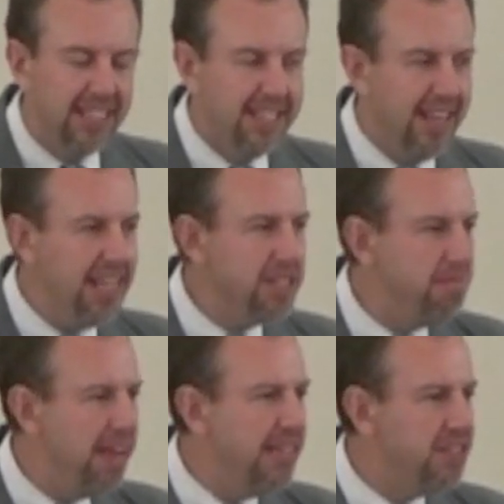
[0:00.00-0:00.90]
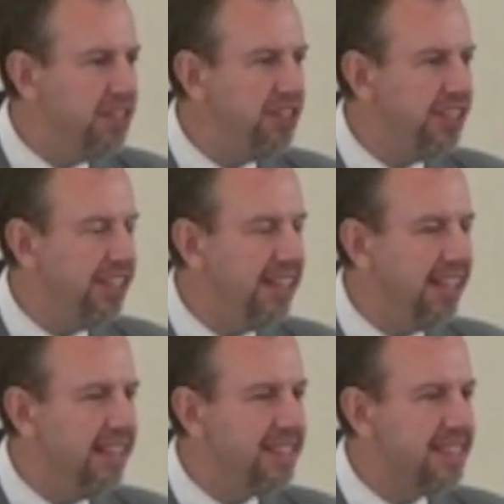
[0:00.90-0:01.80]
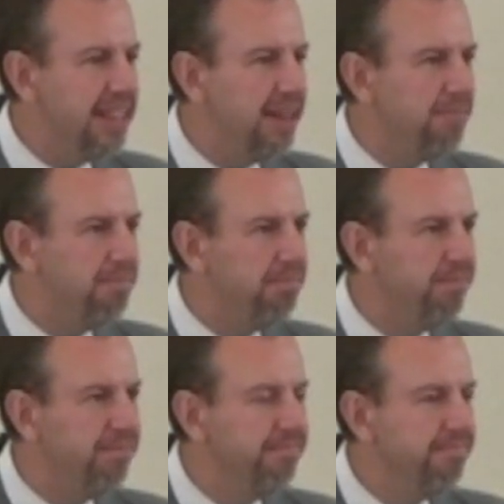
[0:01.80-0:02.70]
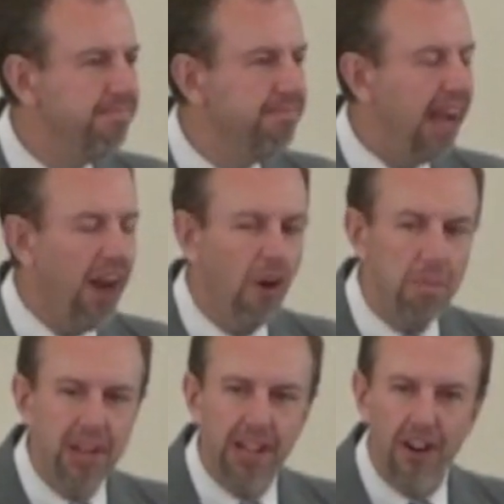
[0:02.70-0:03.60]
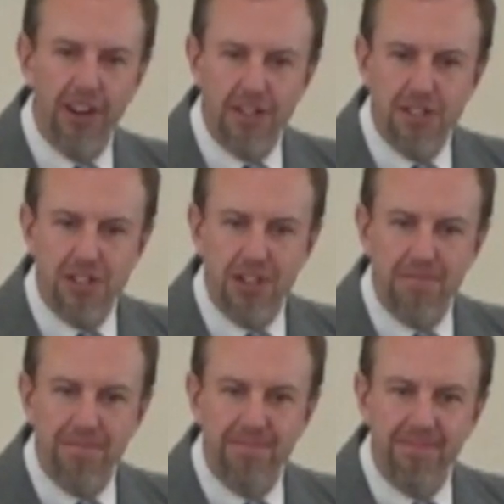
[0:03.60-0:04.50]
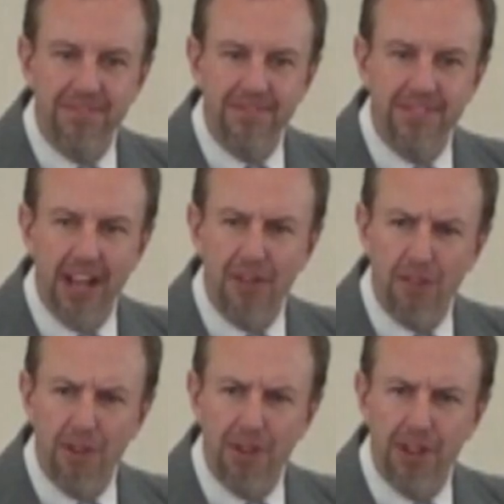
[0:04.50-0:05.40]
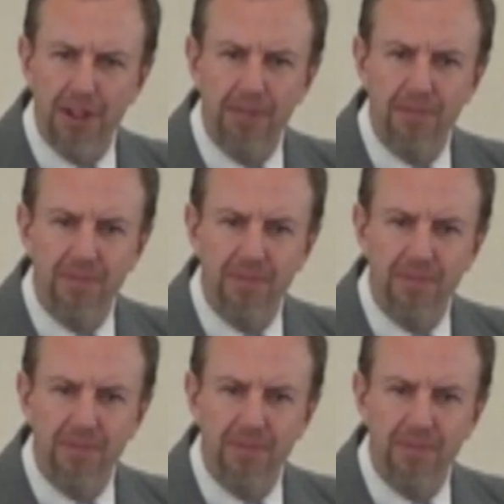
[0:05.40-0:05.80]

Today's message it is, um, I hope it encourages you. I truly do.